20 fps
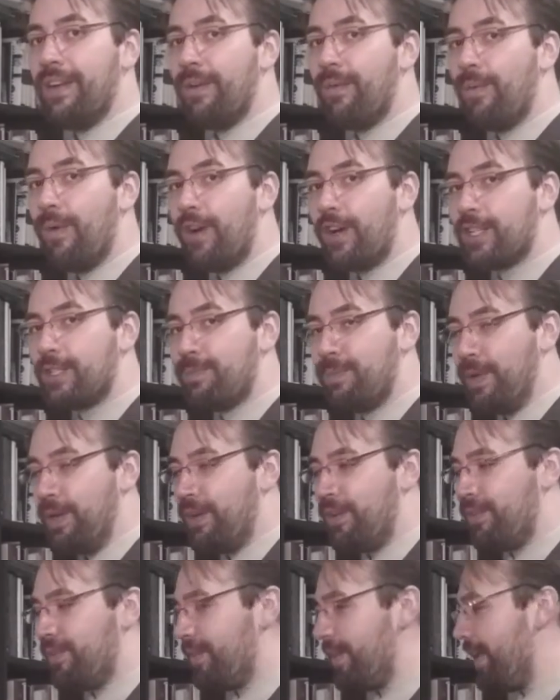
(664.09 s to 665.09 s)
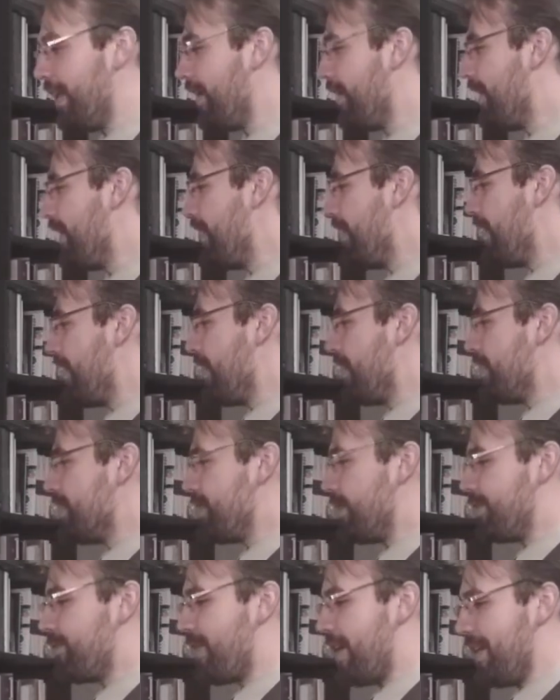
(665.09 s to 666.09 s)
Works beautifully.
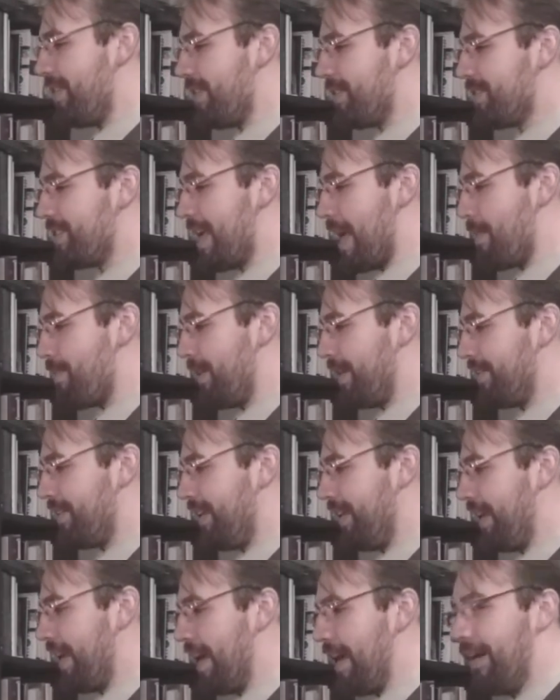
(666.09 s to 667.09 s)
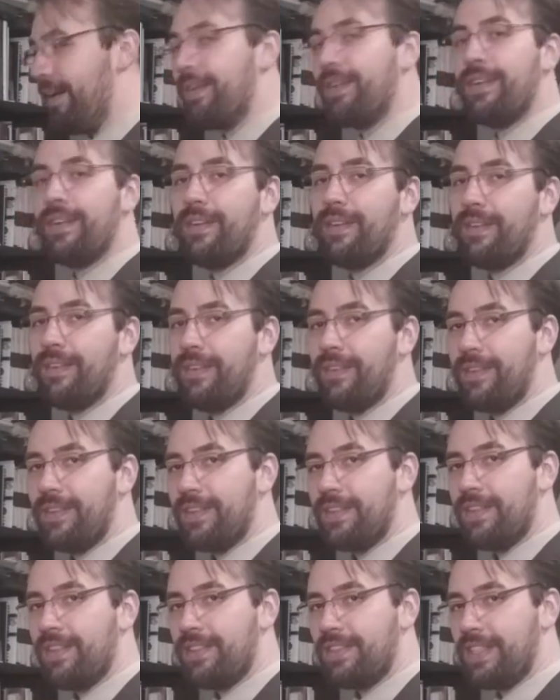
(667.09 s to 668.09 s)
So try this tapping thing out.
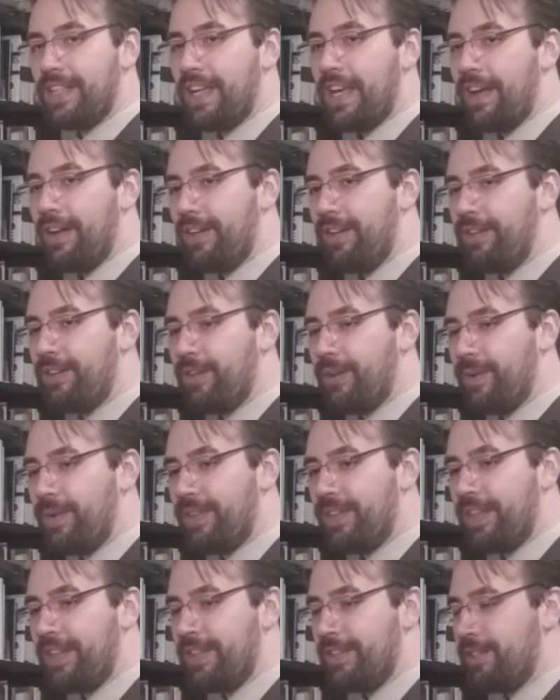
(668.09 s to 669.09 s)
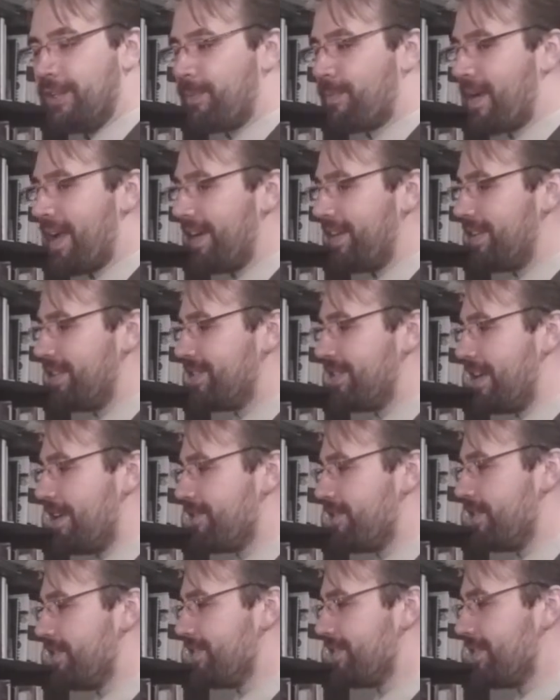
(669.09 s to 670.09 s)
See how you do with it in your practice
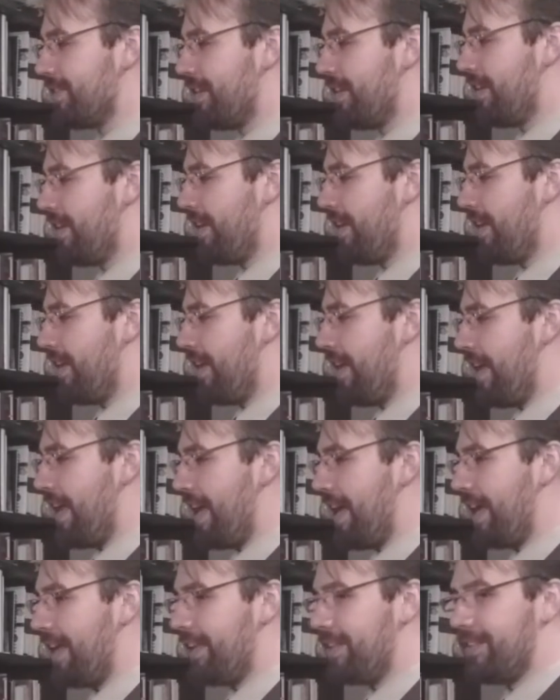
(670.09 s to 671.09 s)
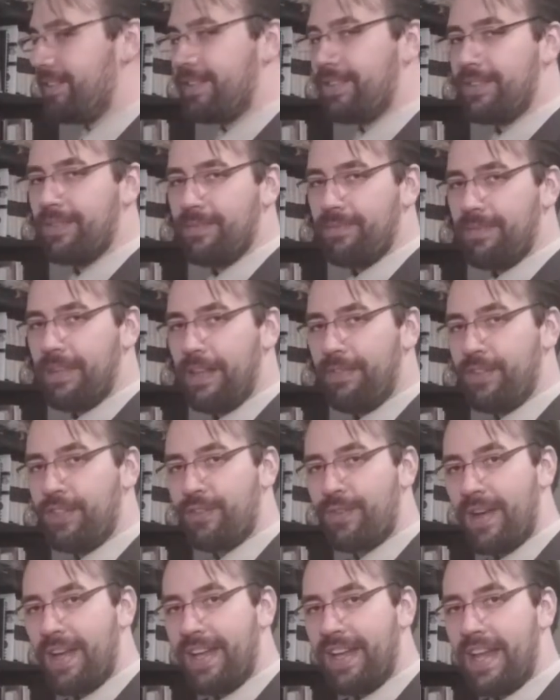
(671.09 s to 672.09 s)
sessions. And if you
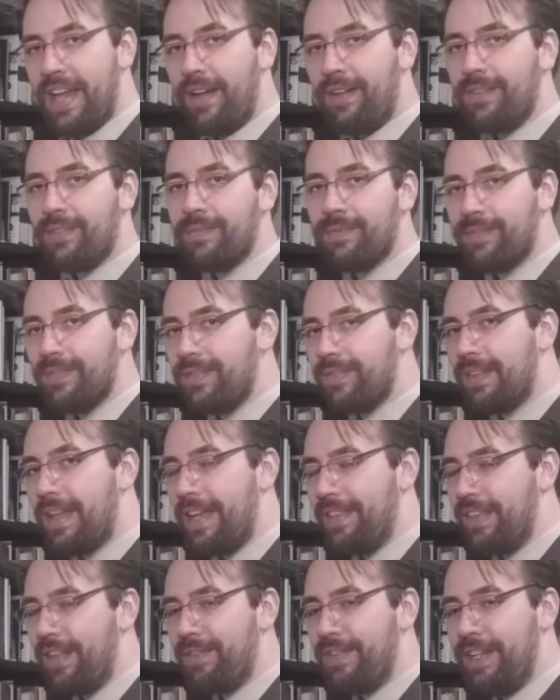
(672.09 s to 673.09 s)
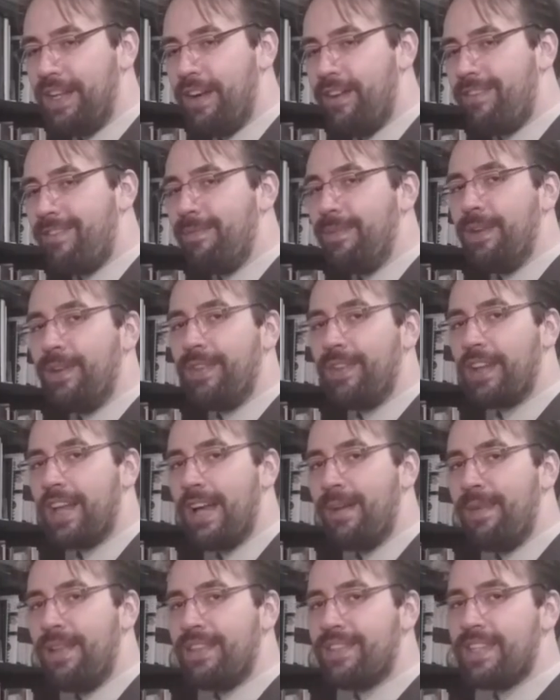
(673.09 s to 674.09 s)
try it out, I'd love to hear from you in the
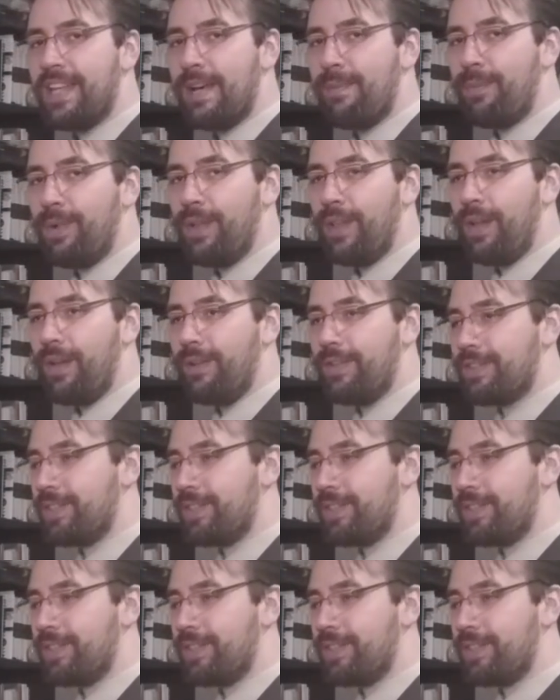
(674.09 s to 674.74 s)
comments down below.